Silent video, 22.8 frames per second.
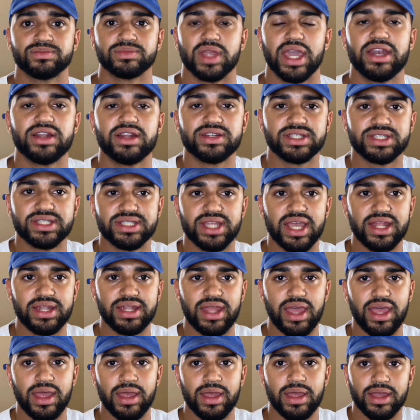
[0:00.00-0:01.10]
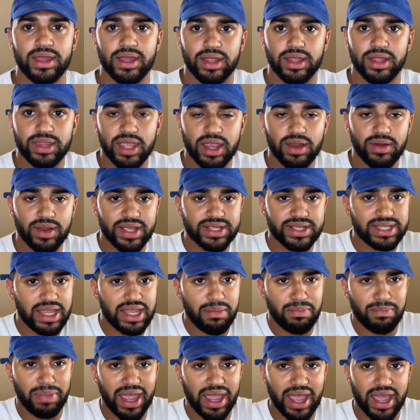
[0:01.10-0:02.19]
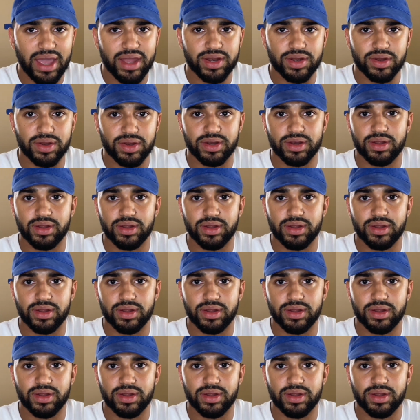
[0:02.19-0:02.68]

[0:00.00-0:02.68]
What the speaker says: Understand that there is a pattern.